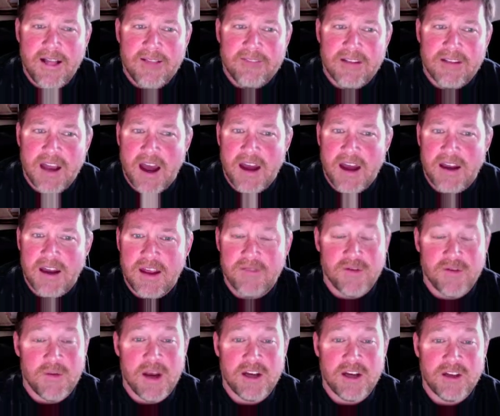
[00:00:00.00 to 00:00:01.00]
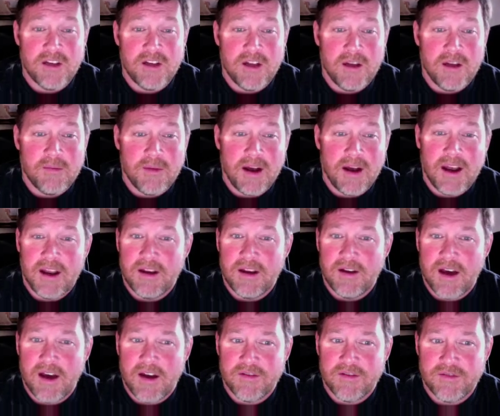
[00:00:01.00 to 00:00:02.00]
got information that
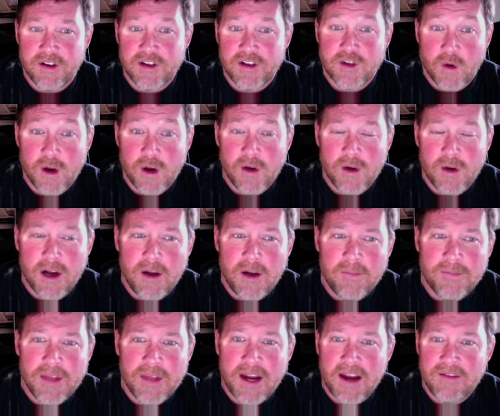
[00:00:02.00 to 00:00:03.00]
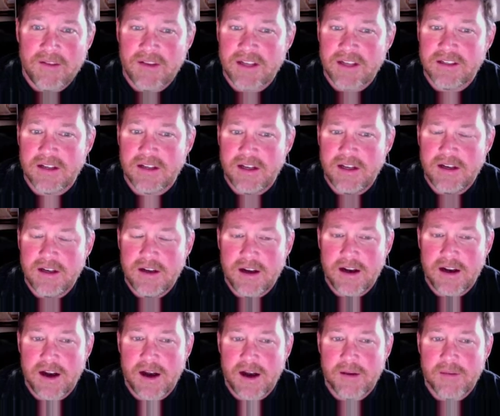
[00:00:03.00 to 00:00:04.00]
my first oil well that I invested in,
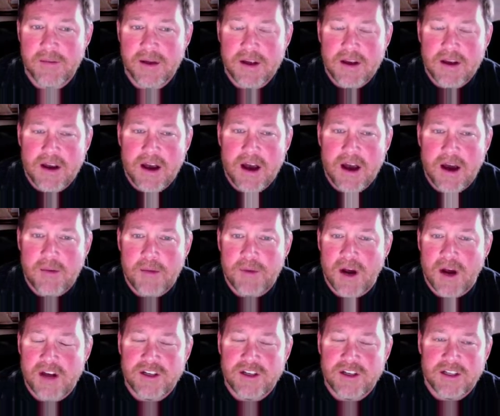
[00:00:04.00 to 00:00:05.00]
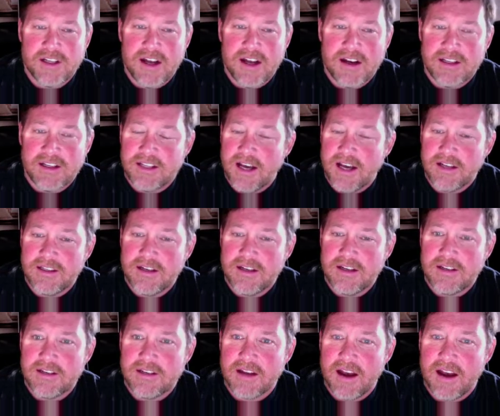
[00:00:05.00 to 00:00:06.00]
project down in
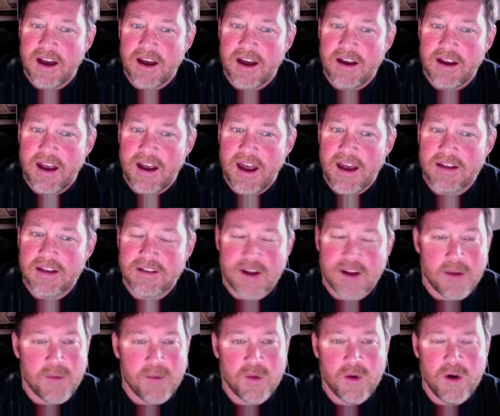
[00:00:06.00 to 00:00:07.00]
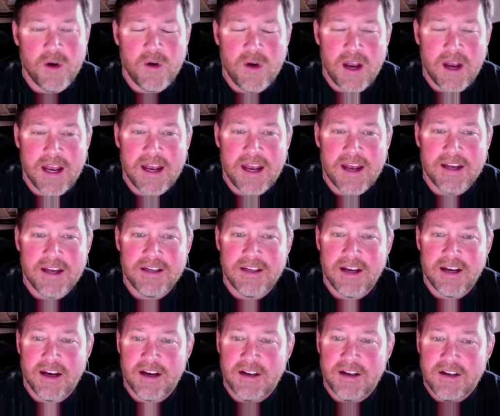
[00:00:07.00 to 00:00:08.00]
Texas, has come through, and
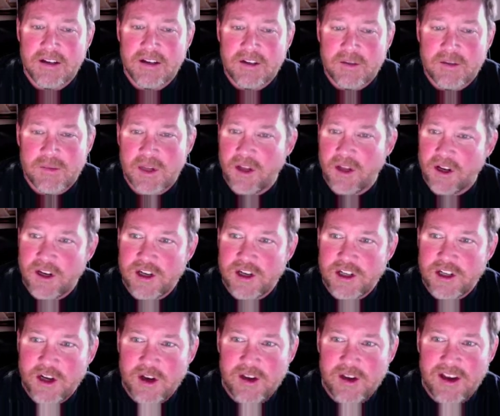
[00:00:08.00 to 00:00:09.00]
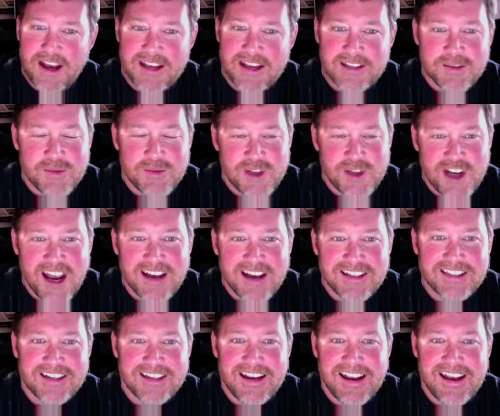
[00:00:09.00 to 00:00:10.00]
be looking to show you guys some
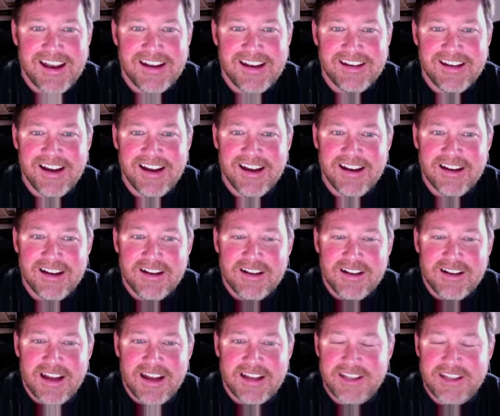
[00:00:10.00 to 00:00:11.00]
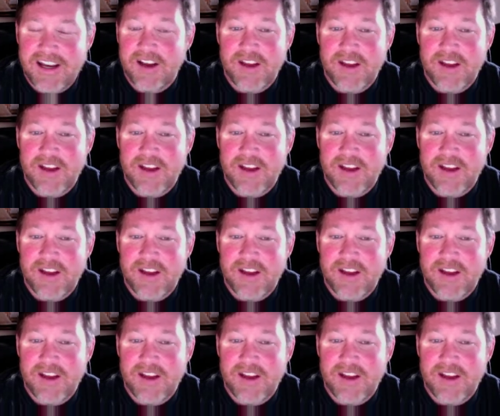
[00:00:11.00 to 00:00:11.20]
checks and see how